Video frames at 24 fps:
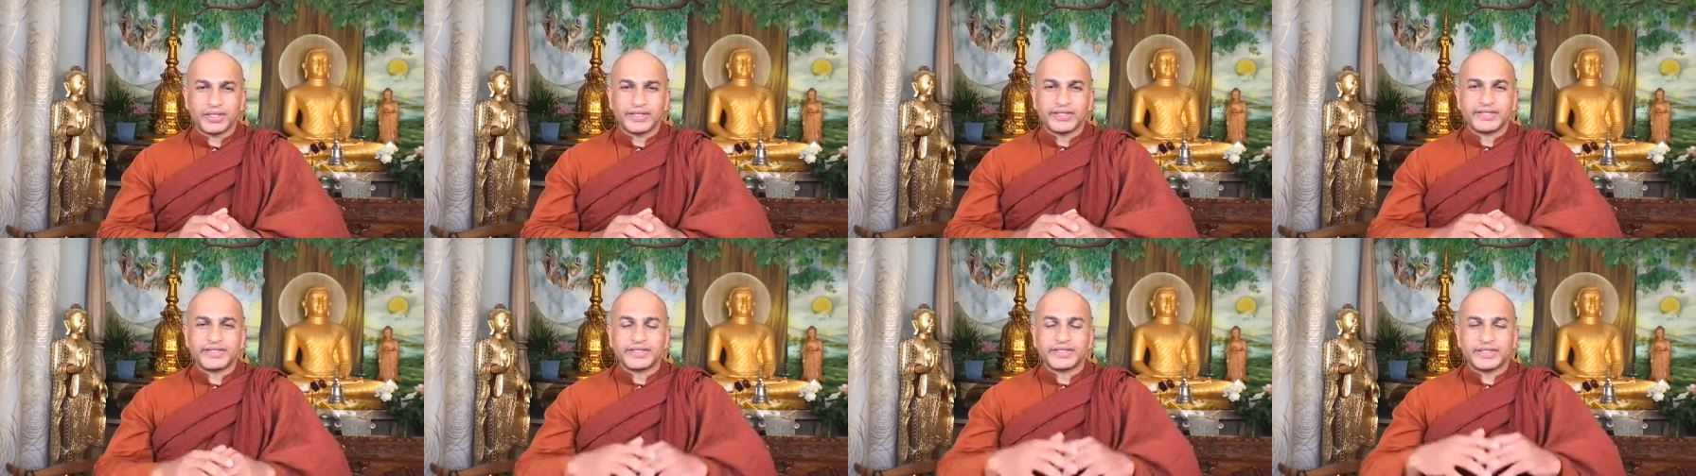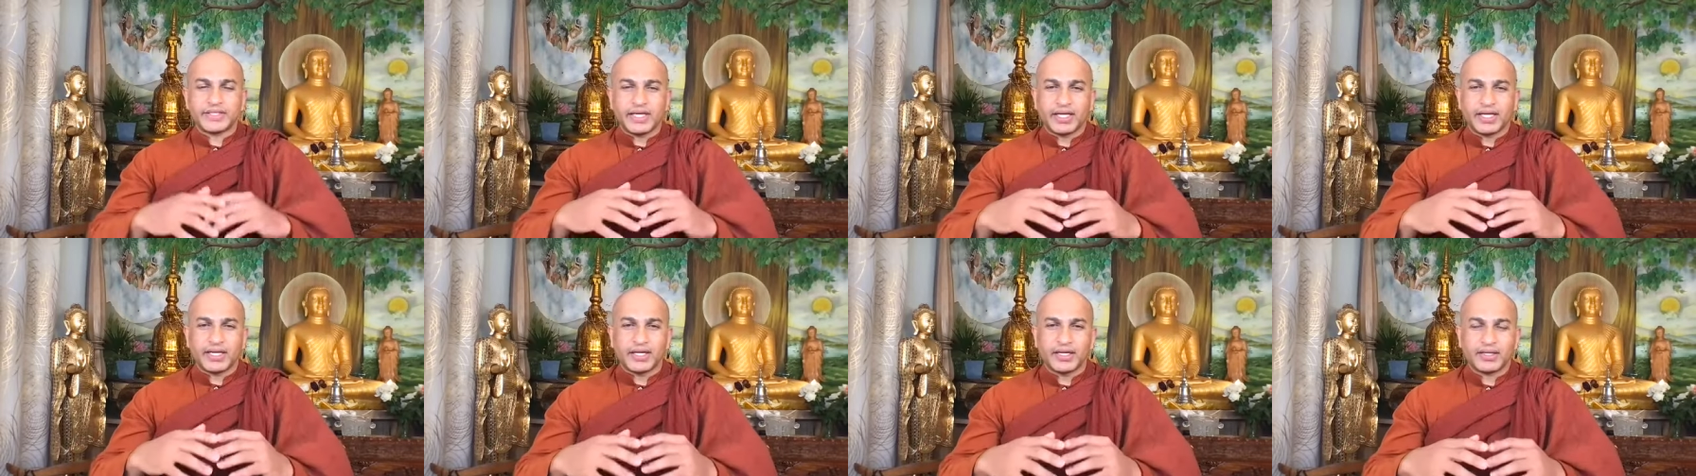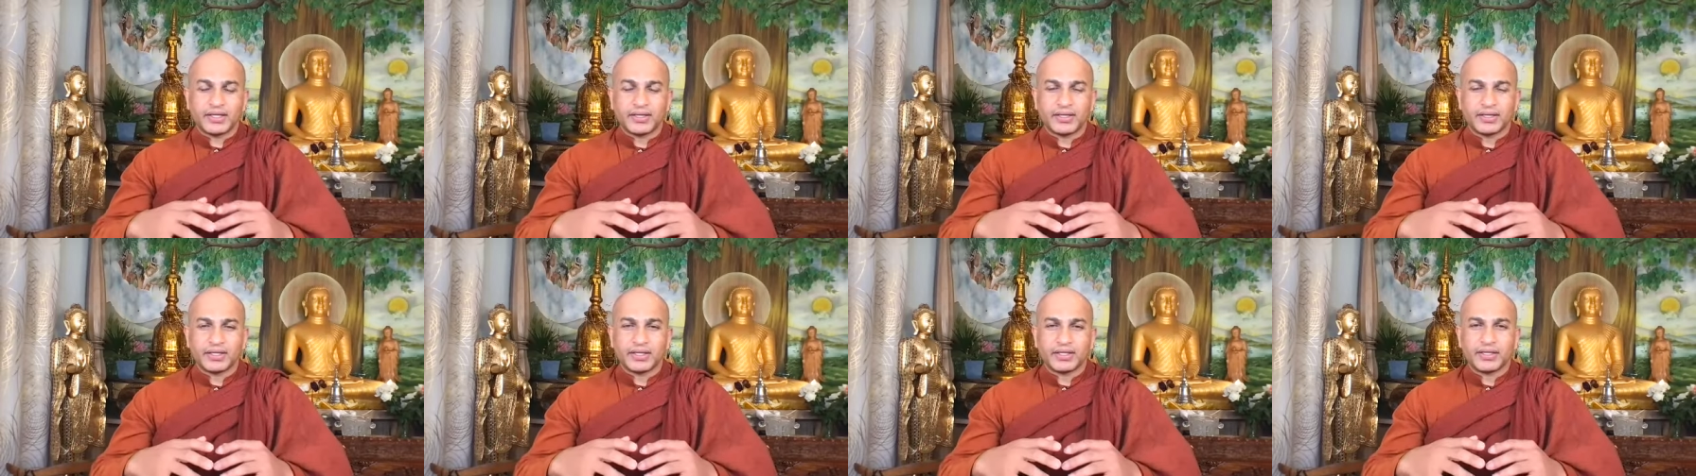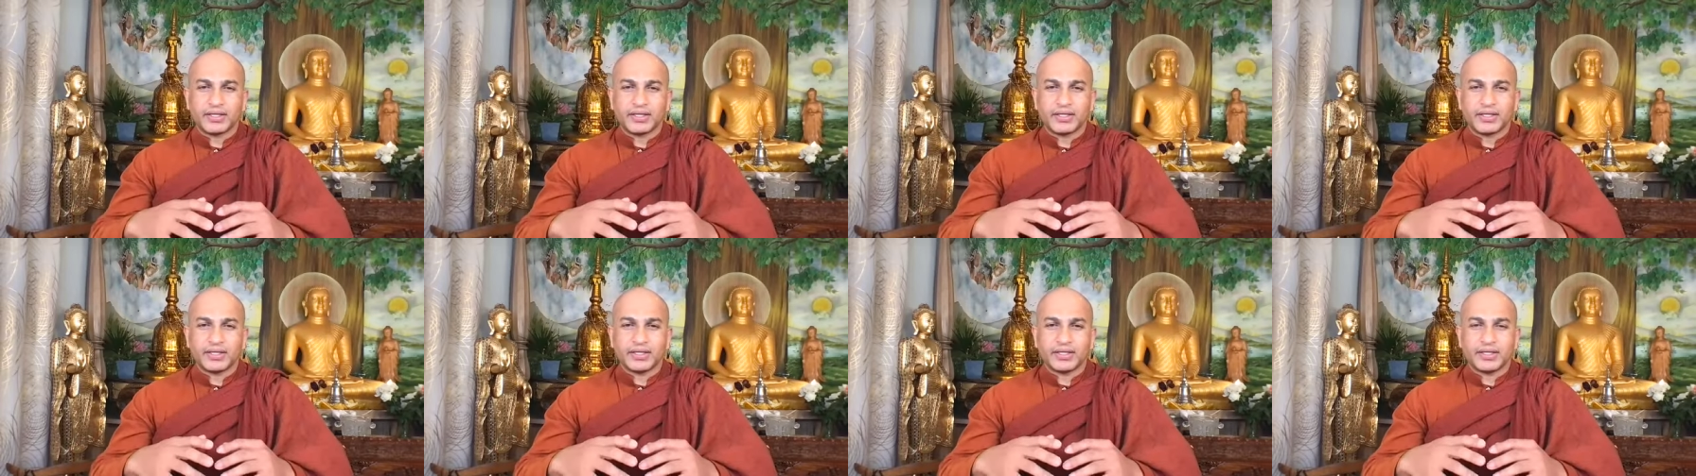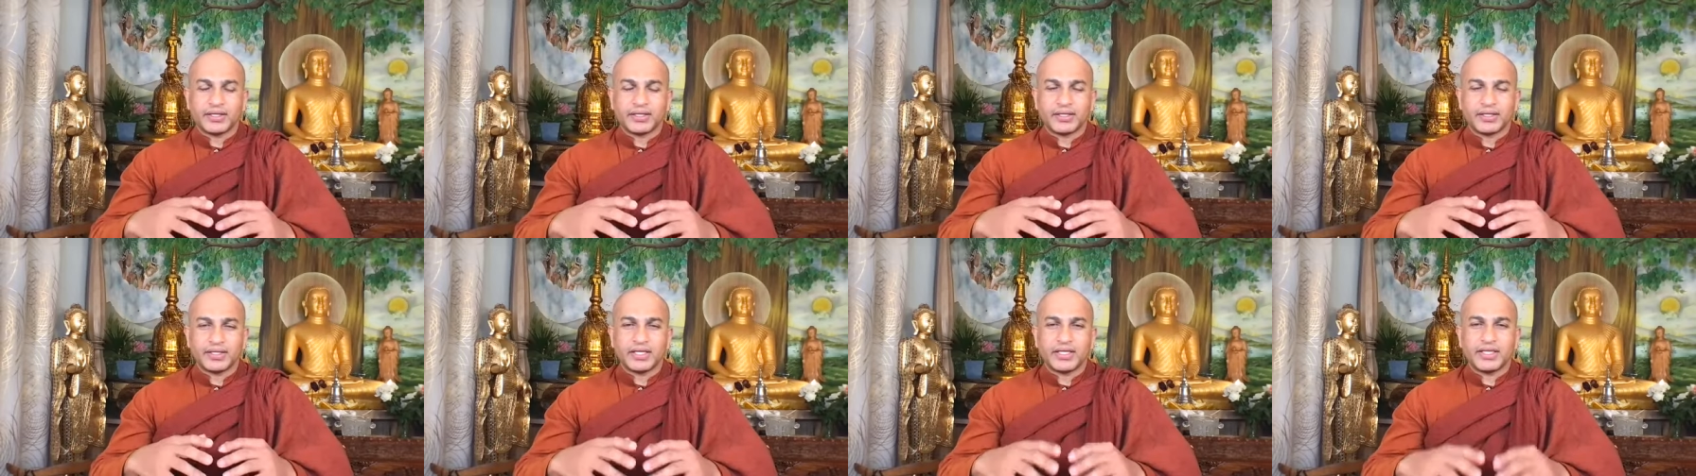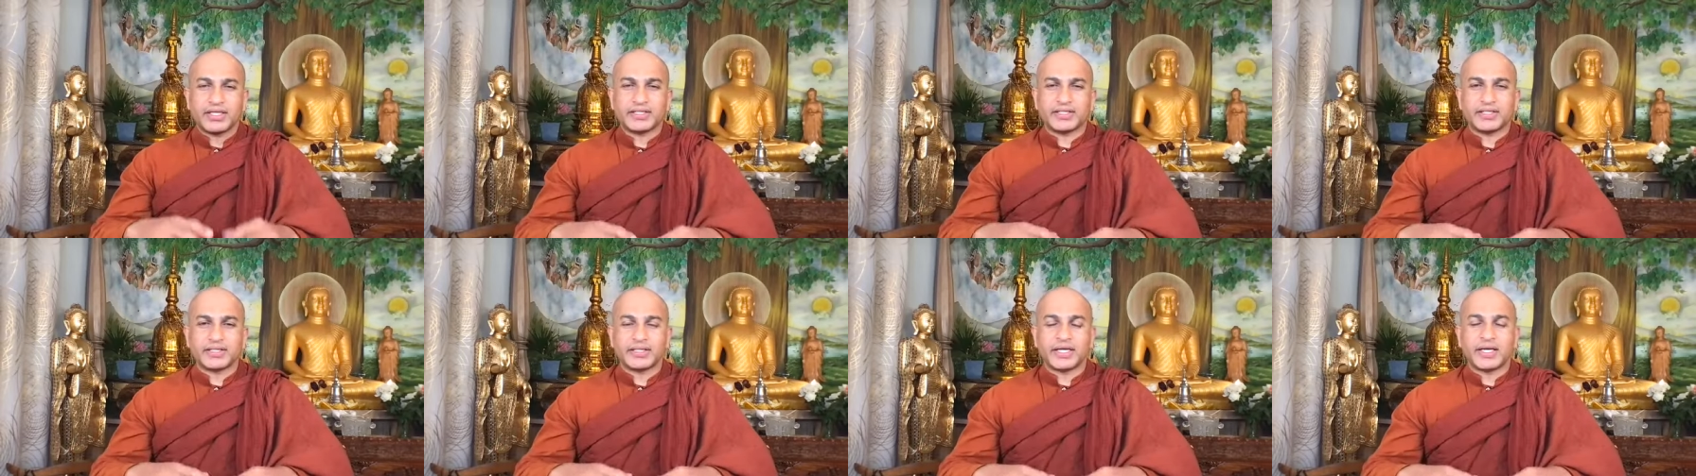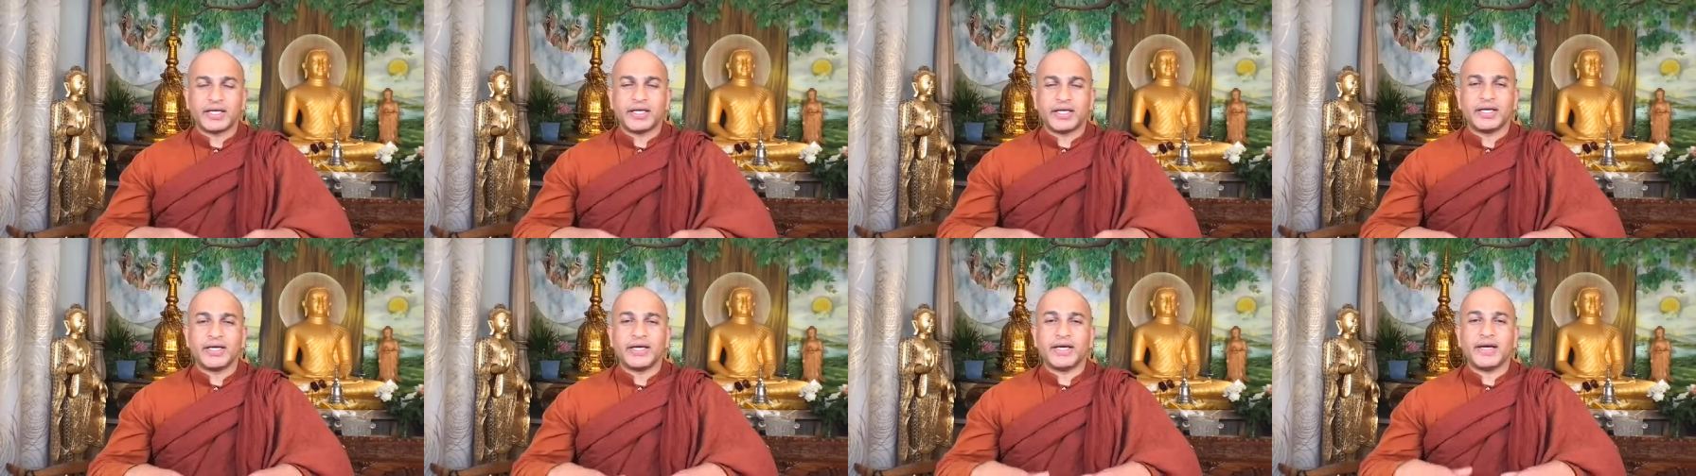still is the